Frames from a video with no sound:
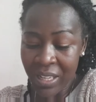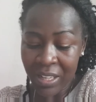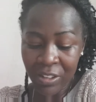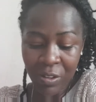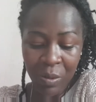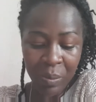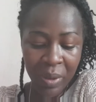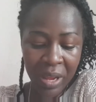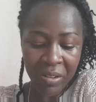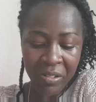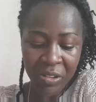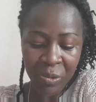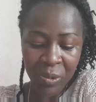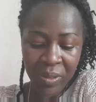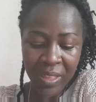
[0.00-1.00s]
and compare
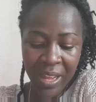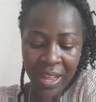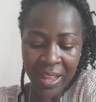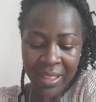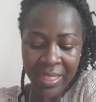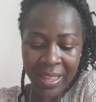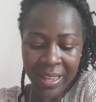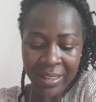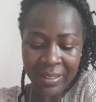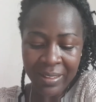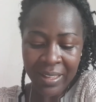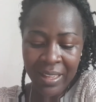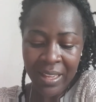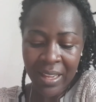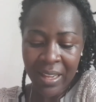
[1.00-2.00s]
it with other.
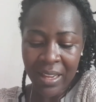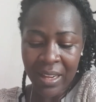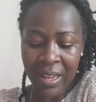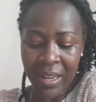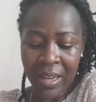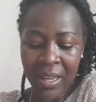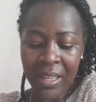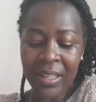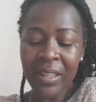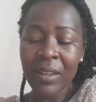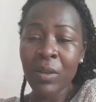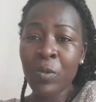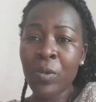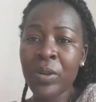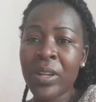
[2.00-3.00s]

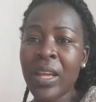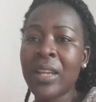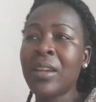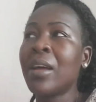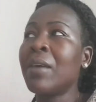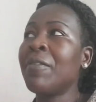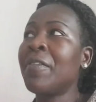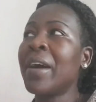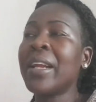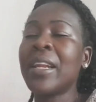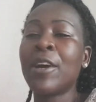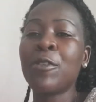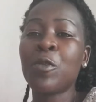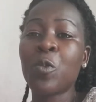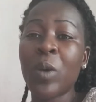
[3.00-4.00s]
Then find
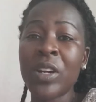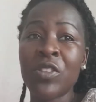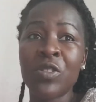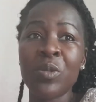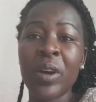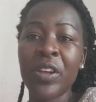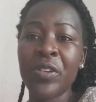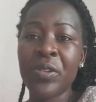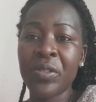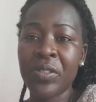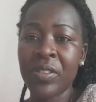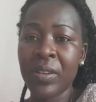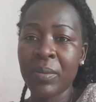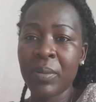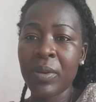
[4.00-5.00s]
out what you are
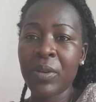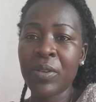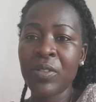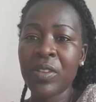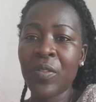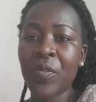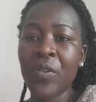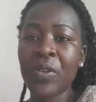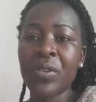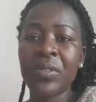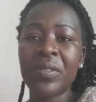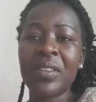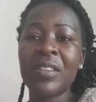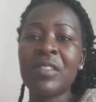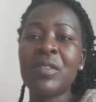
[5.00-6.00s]
using, because if you use
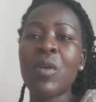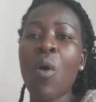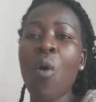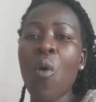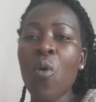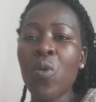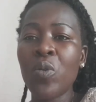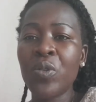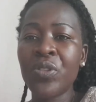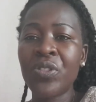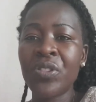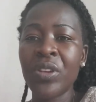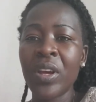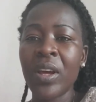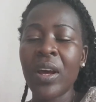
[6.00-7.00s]
these
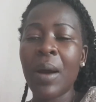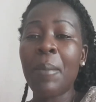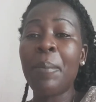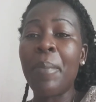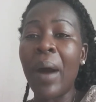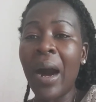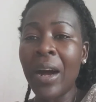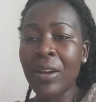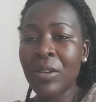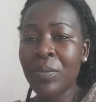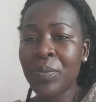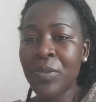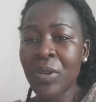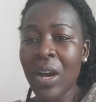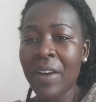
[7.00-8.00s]
old
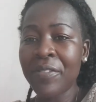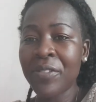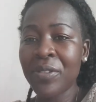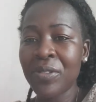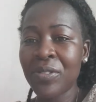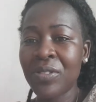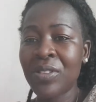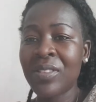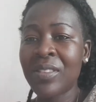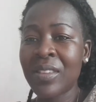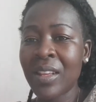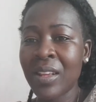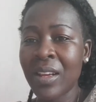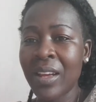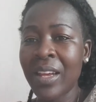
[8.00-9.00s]
bulbs, you have to use
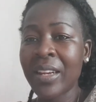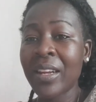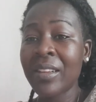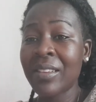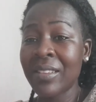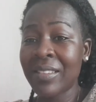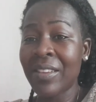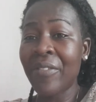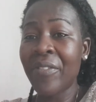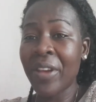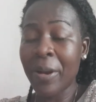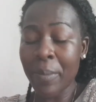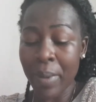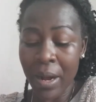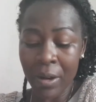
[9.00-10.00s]
energy
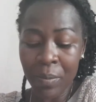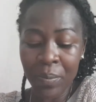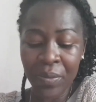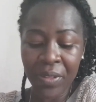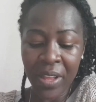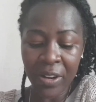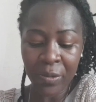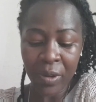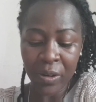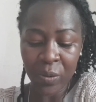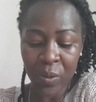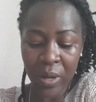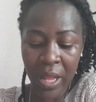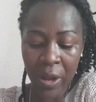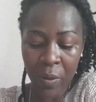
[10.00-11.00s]
saving bulbs. That one
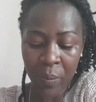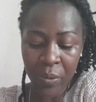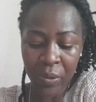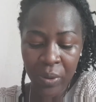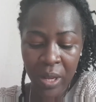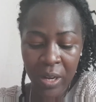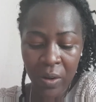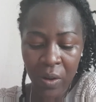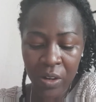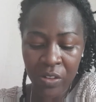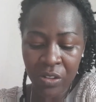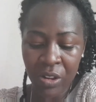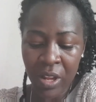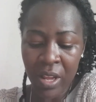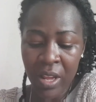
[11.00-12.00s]
will help you a lot.